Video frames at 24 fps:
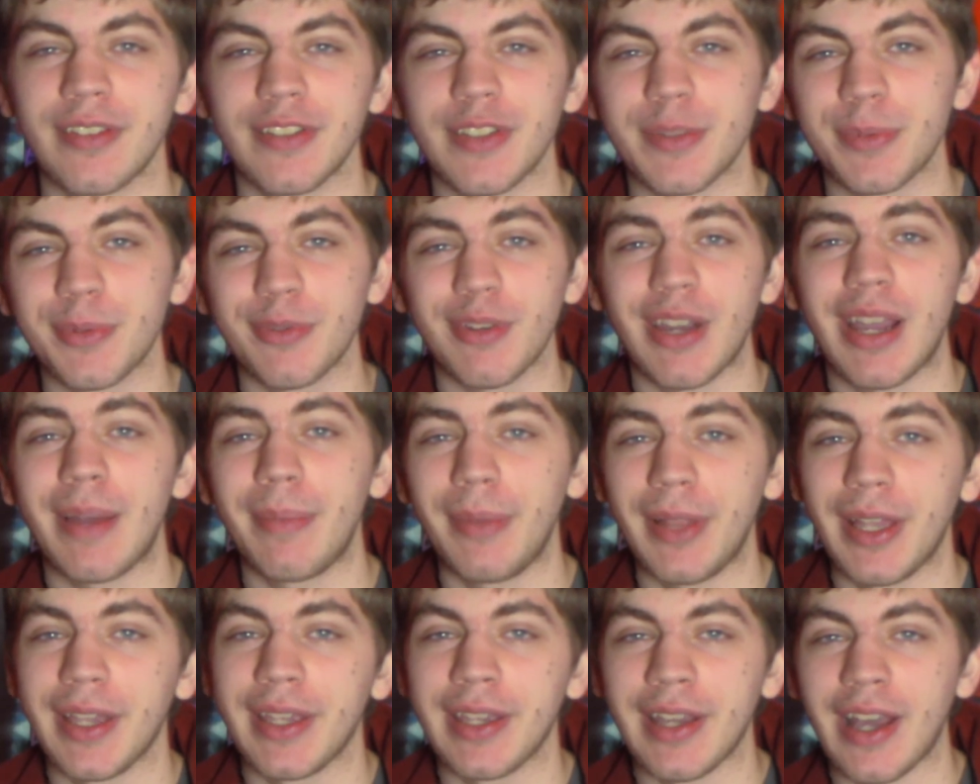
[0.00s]
Subscribe,
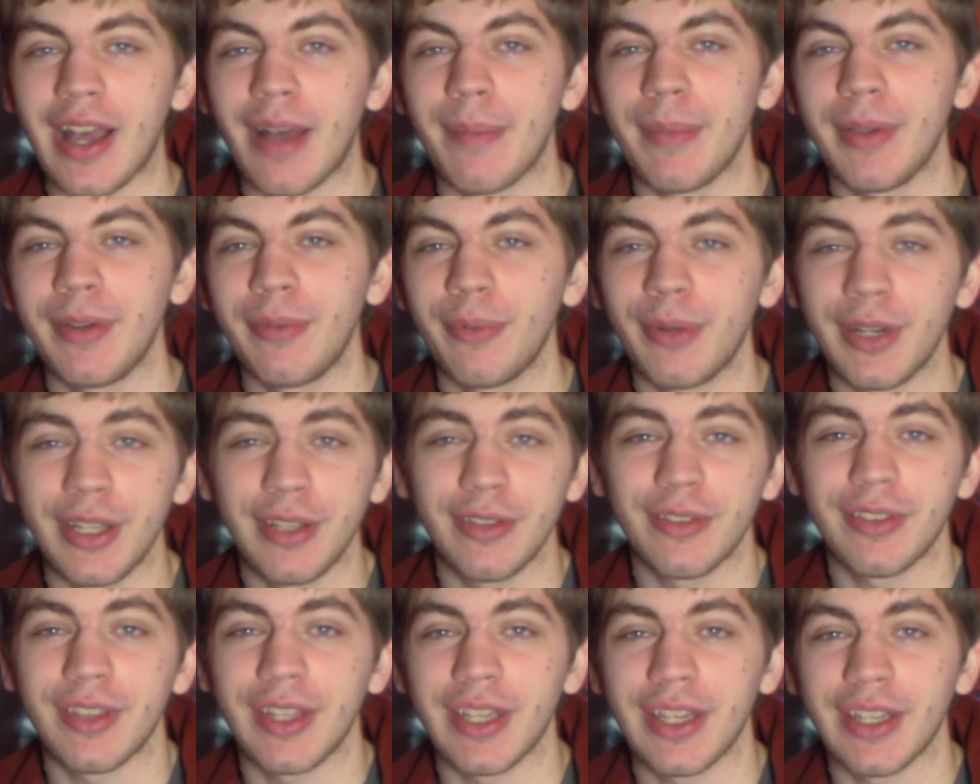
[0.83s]
like, comment. What do
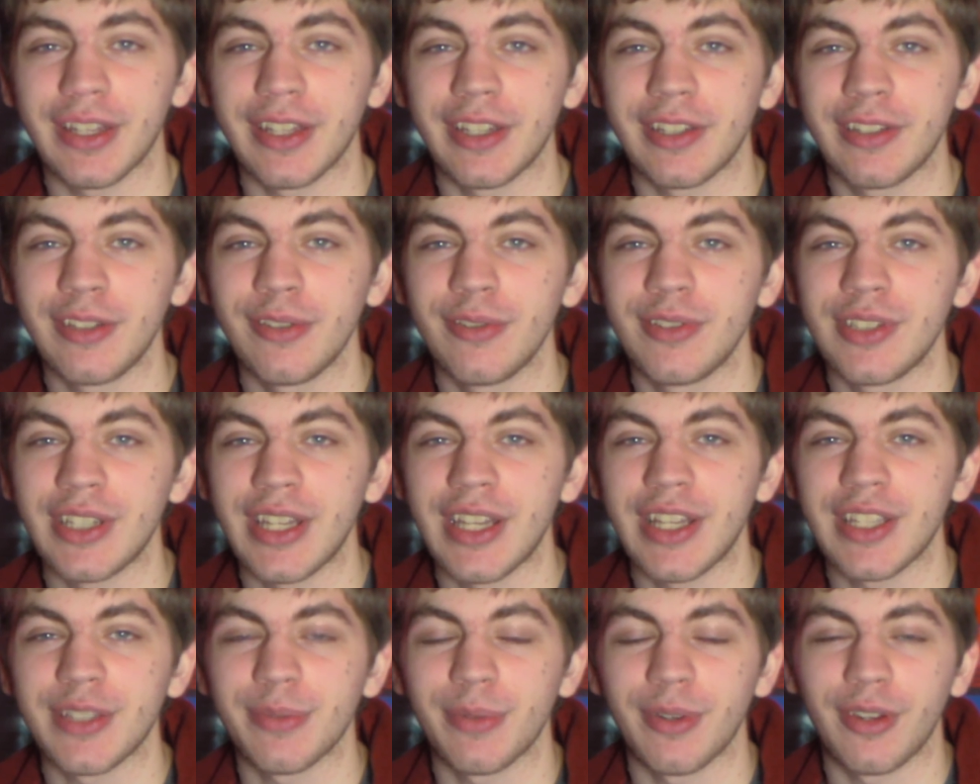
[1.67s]
you think on the Two
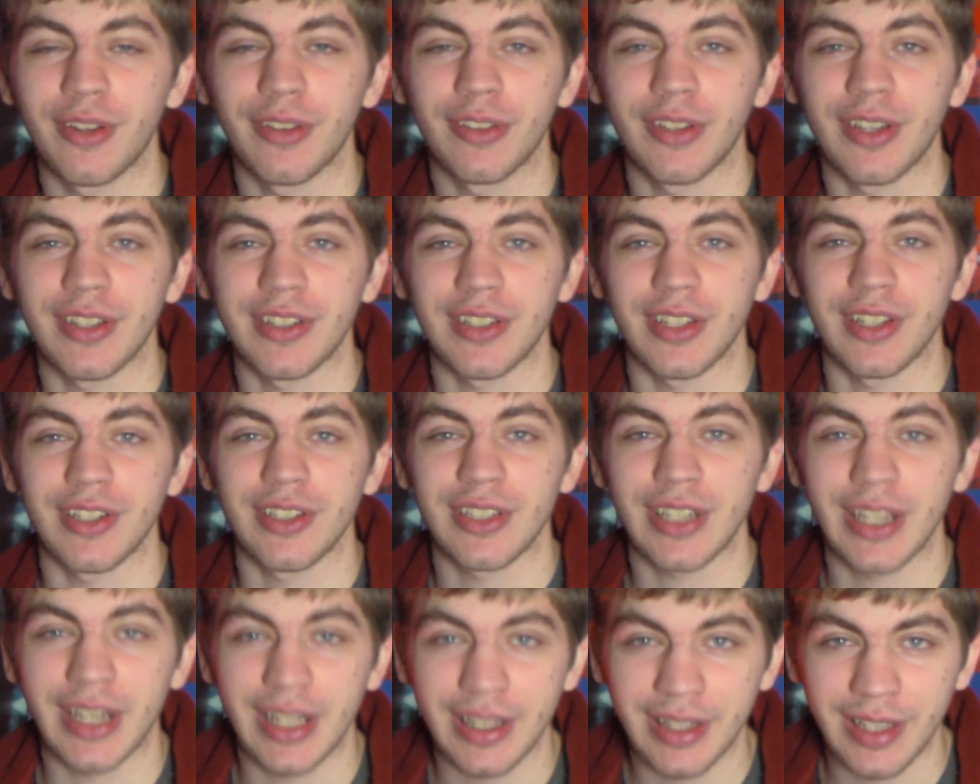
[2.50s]
Jakes? What are your thoughts on
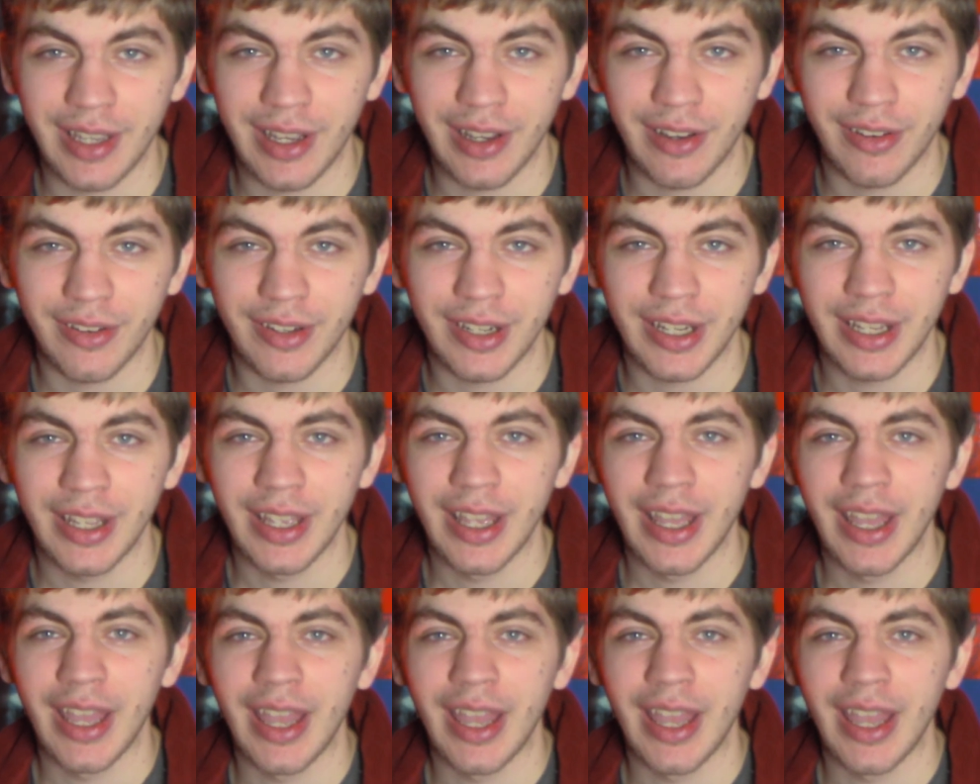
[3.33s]
Chinatown?